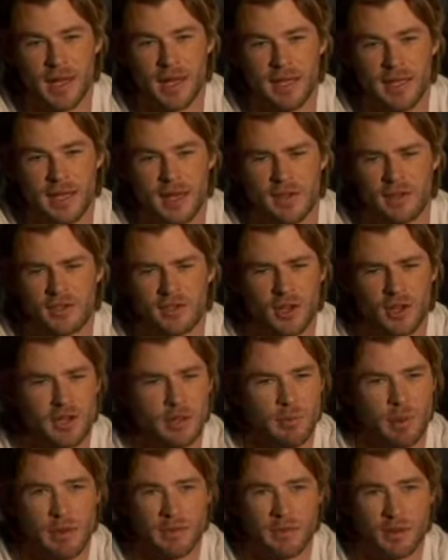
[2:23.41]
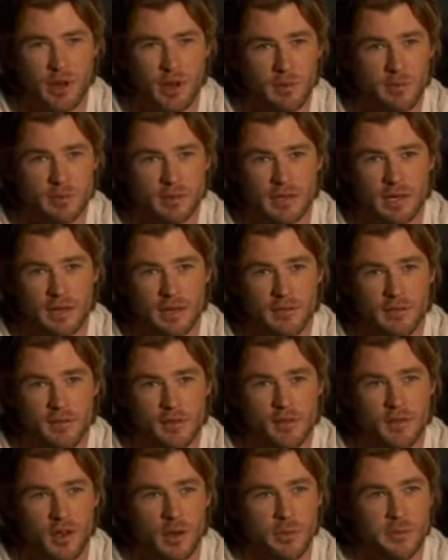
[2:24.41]
there's certainly been times, you know, a
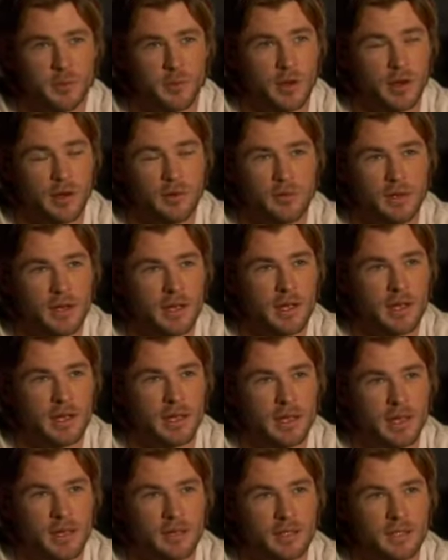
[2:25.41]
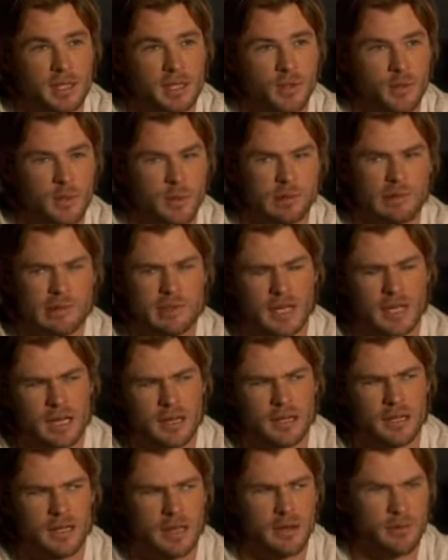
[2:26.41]
few times when I've said to him, oh, how
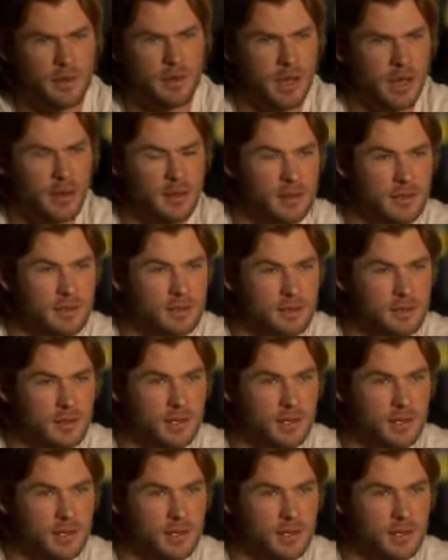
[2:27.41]
do you navigate this?